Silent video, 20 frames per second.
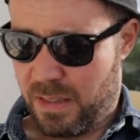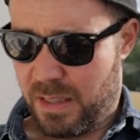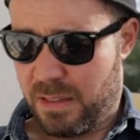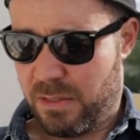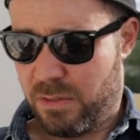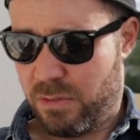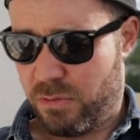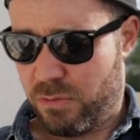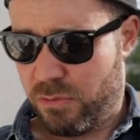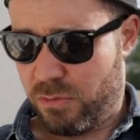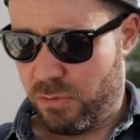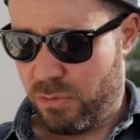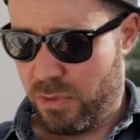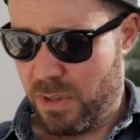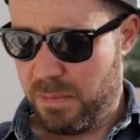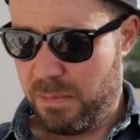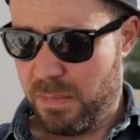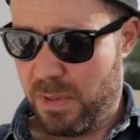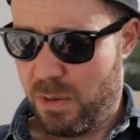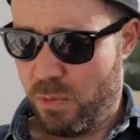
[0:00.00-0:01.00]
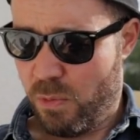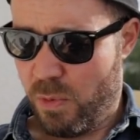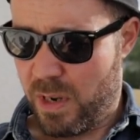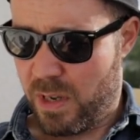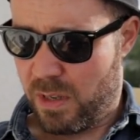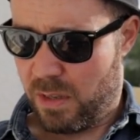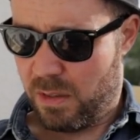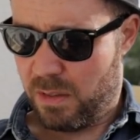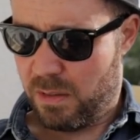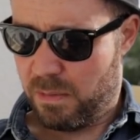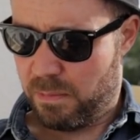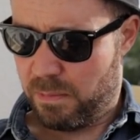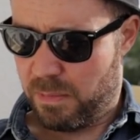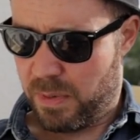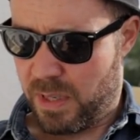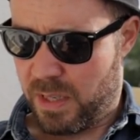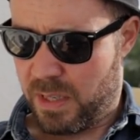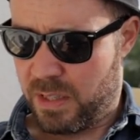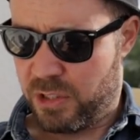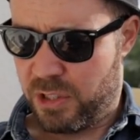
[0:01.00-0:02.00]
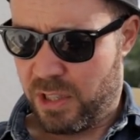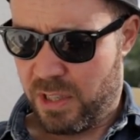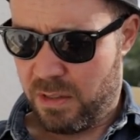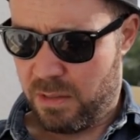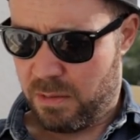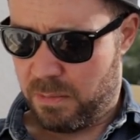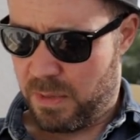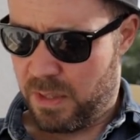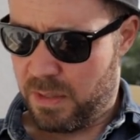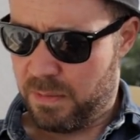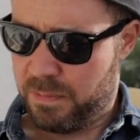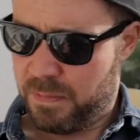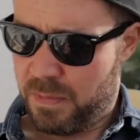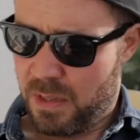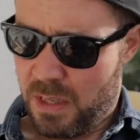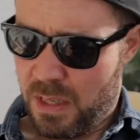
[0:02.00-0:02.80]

extremely well by Jeremy,